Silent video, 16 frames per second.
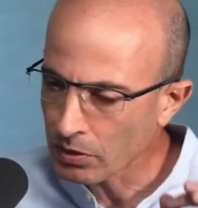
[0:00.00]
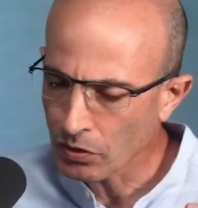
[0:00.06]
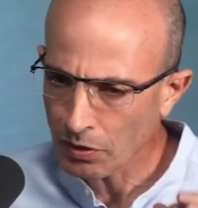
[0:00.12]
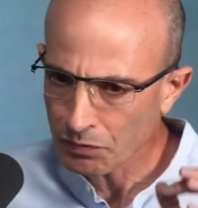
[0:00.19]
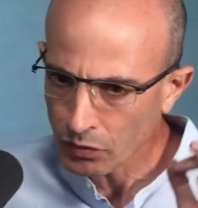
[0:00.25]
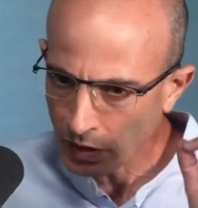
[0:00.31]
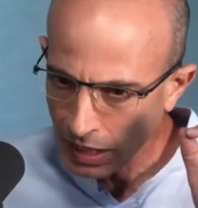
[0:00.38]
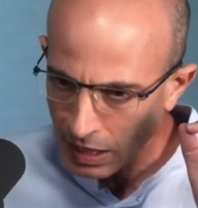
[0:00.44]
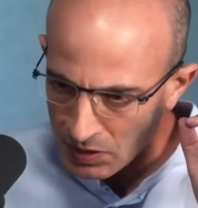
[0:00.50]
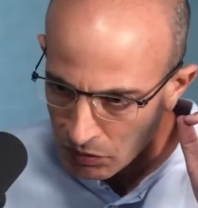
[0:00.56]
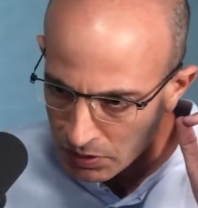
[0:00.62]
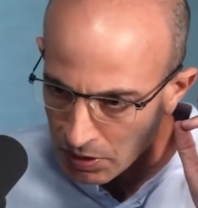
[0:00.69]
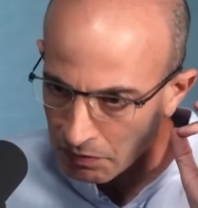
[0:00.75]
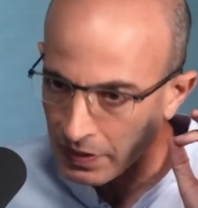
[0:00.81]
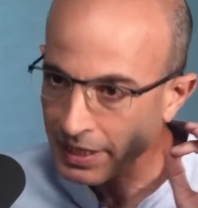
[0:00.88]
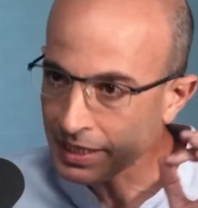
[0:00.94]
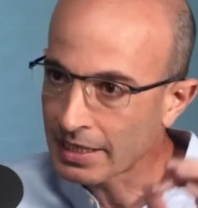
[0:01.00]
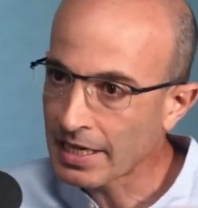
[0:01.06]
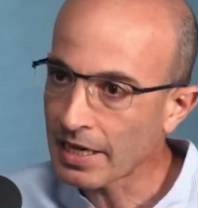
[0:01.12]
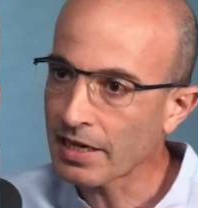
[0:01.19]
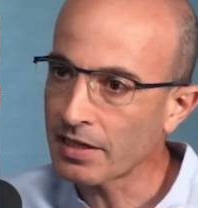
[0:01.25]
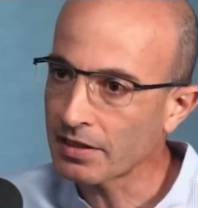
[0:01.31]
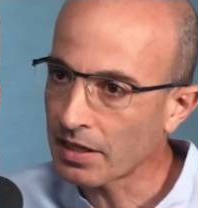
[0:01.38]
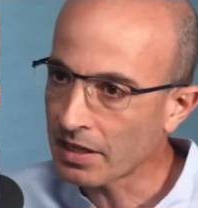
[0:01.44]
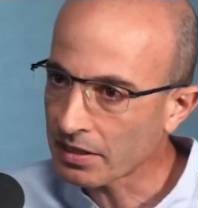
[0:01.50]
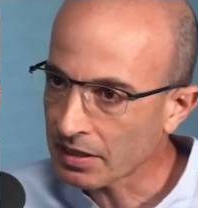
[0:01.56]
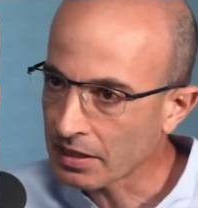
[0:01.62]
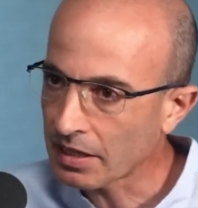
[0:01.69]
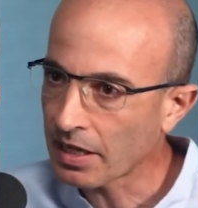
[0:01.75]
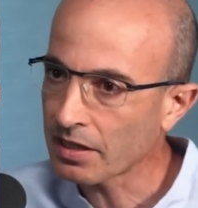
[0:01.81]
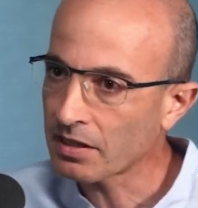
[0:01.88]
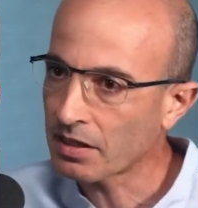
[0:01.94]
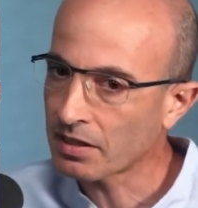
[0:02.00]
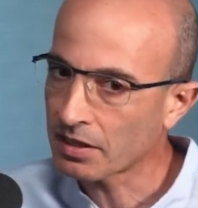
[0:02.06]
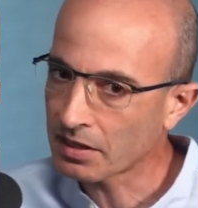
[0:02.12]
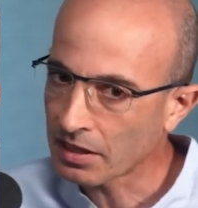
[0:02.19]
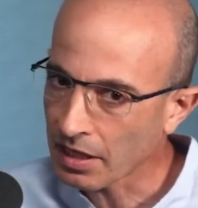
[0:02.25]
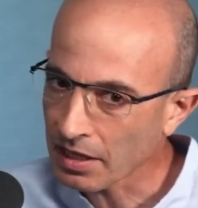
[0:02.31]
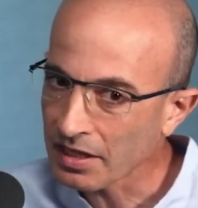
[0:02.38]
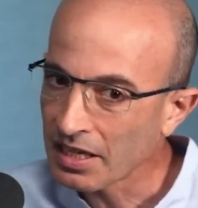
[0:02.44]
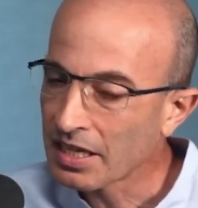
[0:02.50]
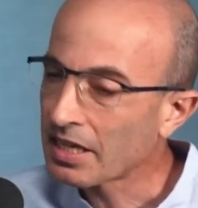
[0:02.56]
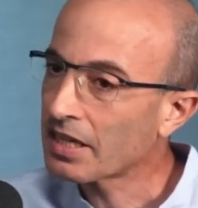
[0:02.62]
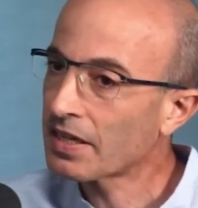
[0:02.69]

you have to ask yourself again and again and again,